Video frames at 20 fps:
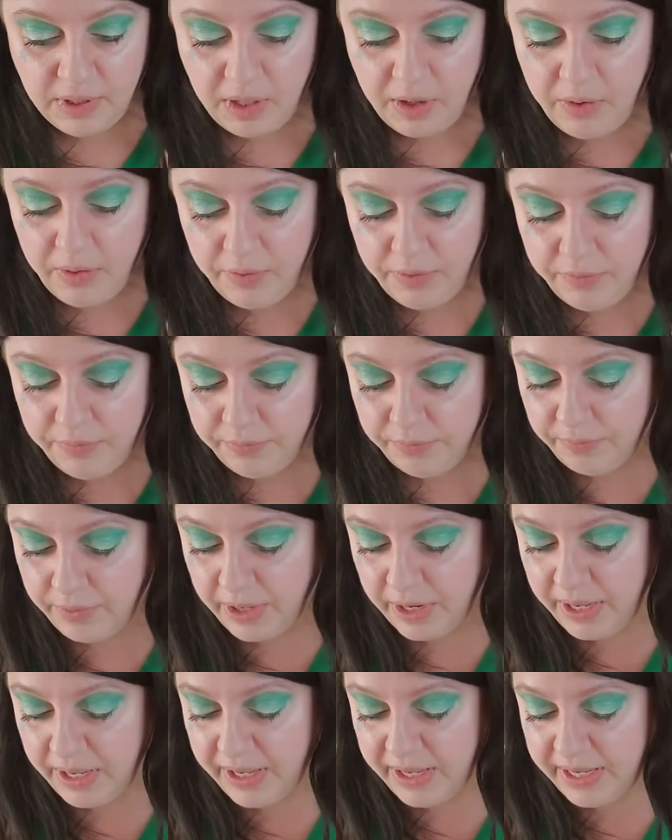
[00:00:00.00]
All
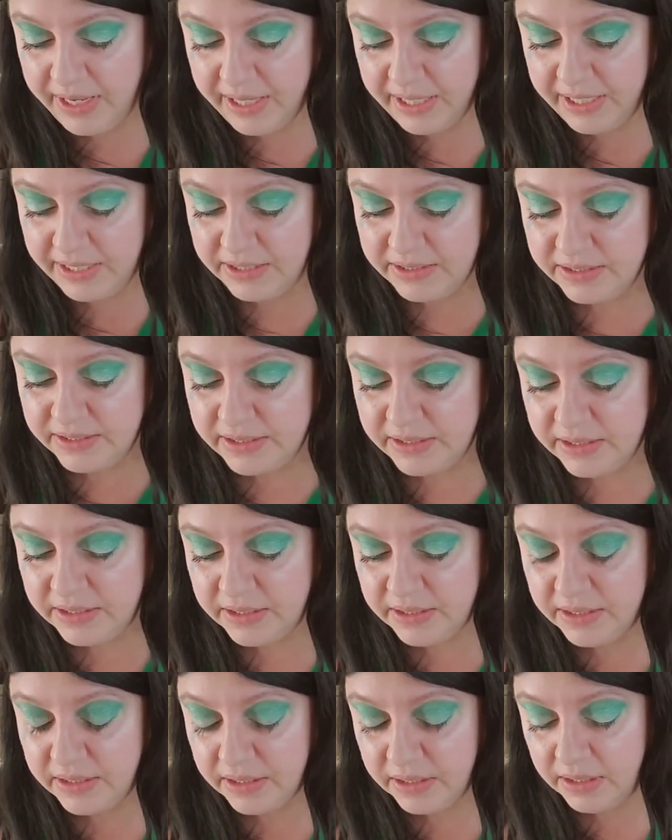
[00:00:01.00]
right.
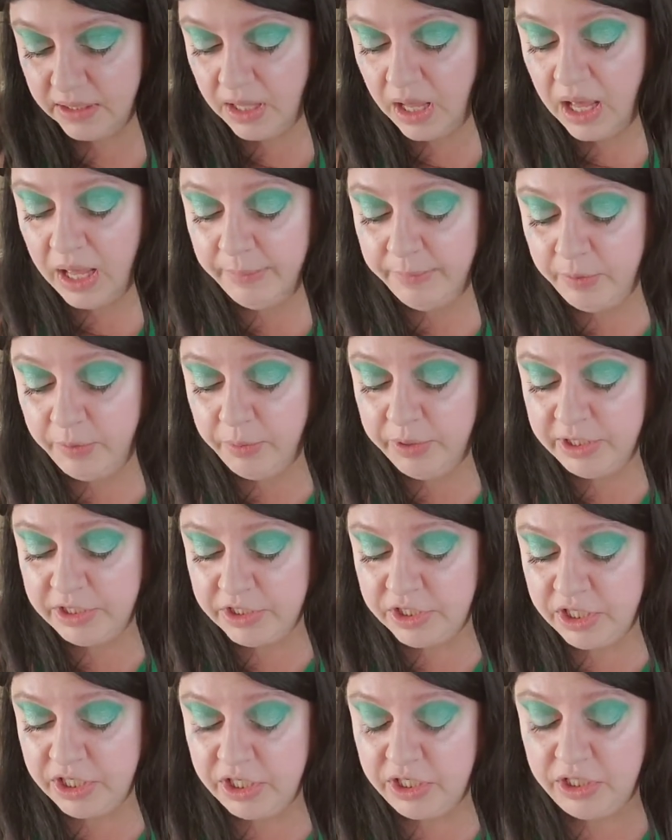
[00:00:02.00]
I'm going
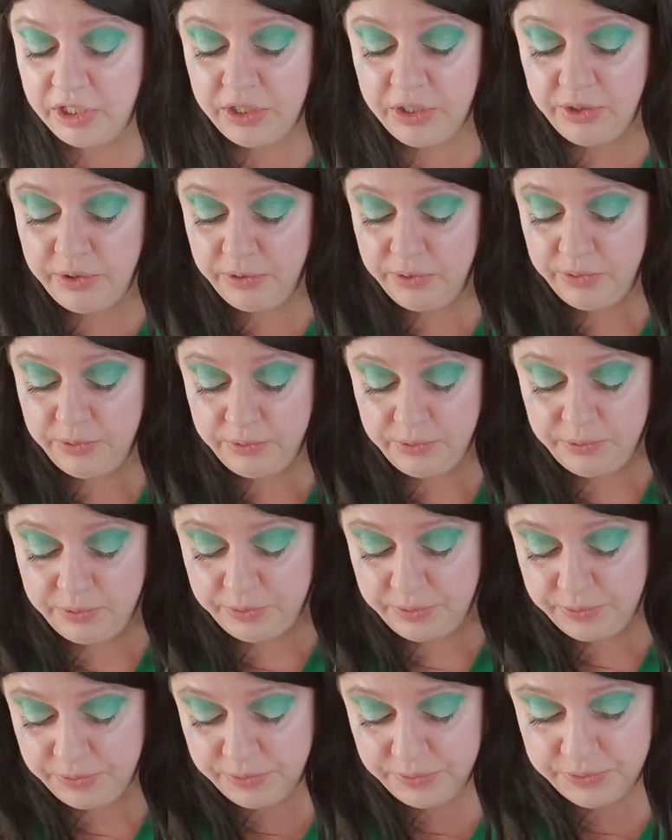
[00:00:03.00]
to
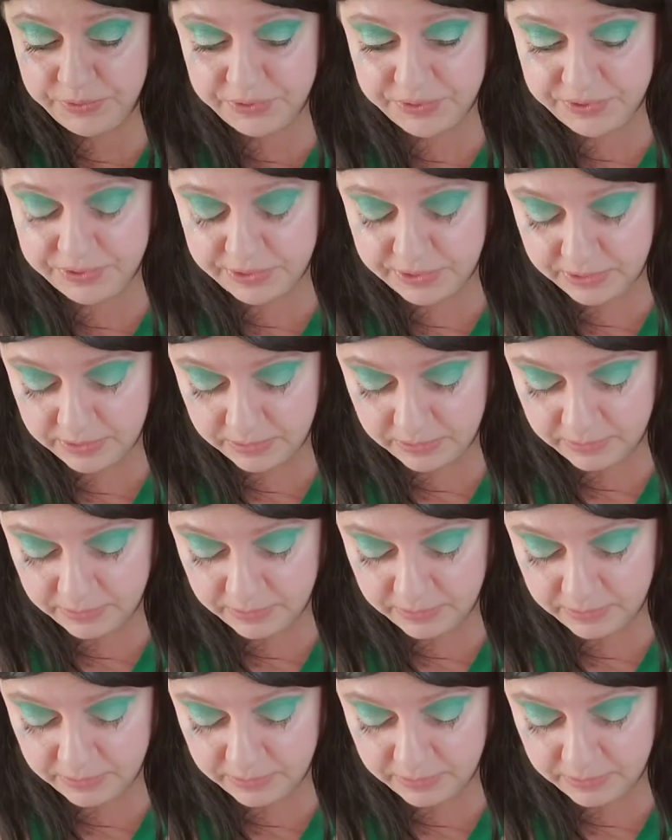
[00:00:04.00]
use,